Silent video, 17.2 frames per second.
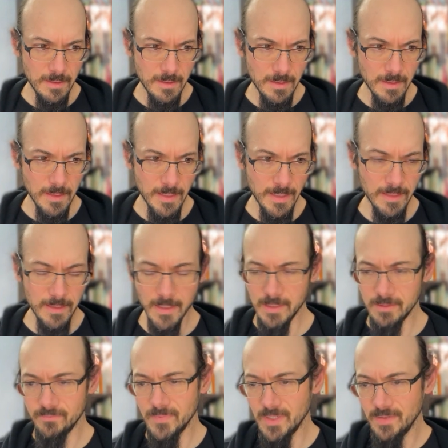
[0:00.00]
I
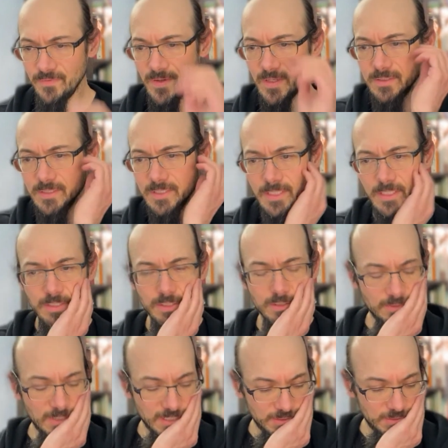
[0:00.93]
found an issue,
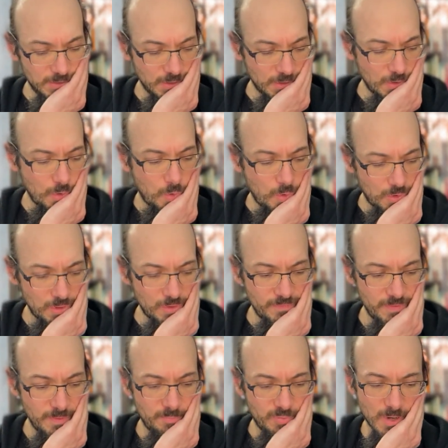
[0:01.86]
right? So the core of
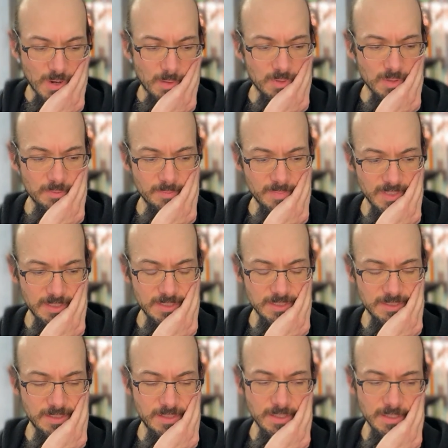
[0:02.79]
the problem
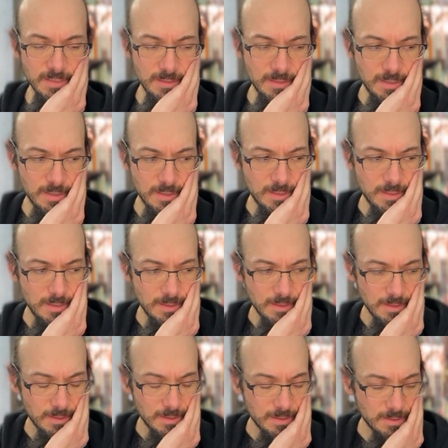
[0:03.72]
is that
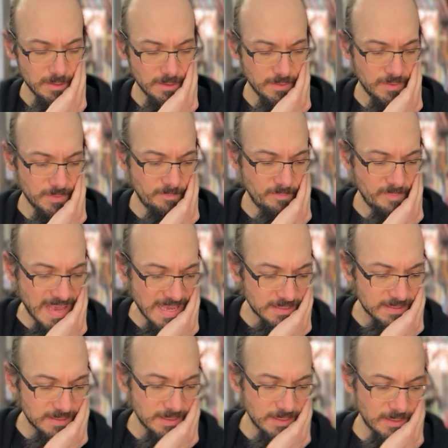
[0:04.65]
the
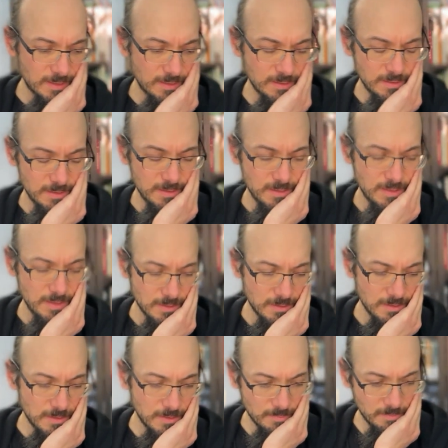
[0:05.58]
basic
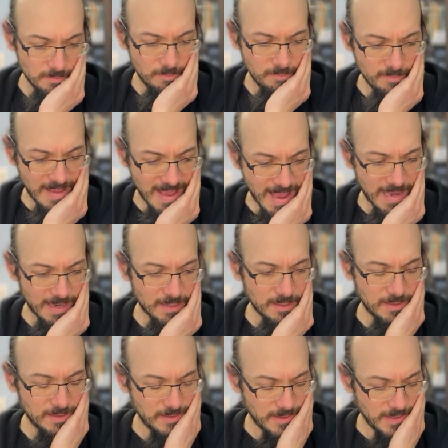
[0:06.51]
Mac
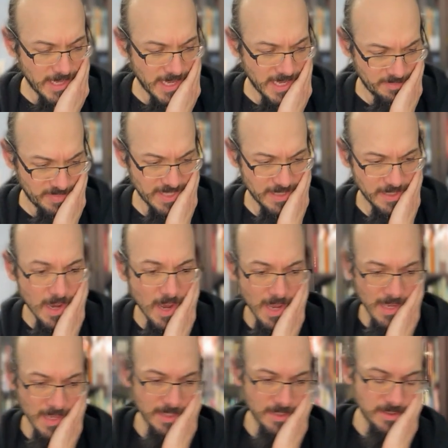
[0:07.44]

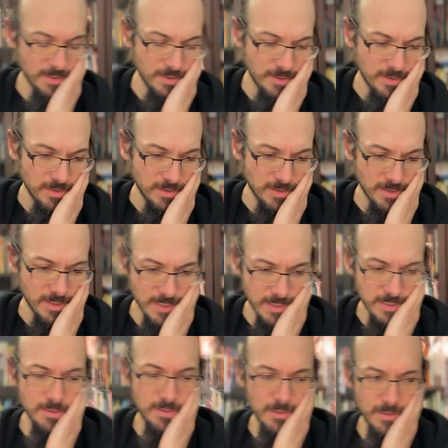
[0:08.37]
API
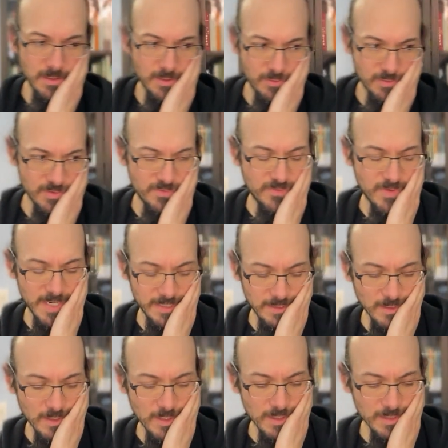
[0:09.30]
into the unified
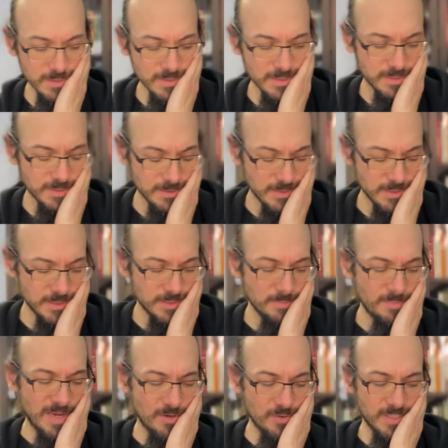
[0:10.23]
logs is
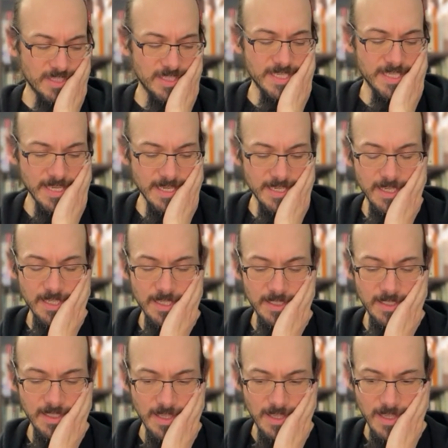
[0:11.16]
about
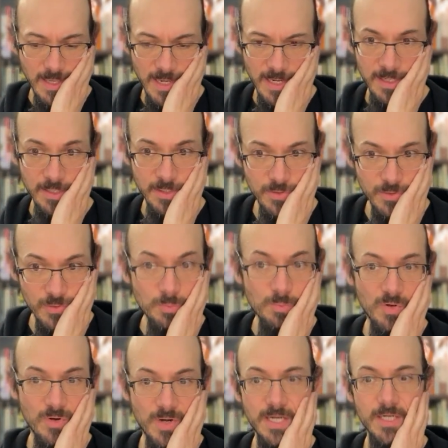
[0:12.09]
getting an
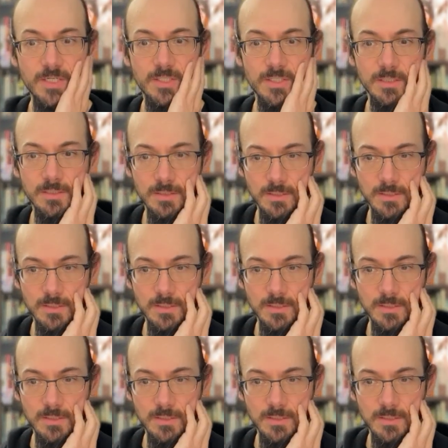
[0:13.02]
enumeration,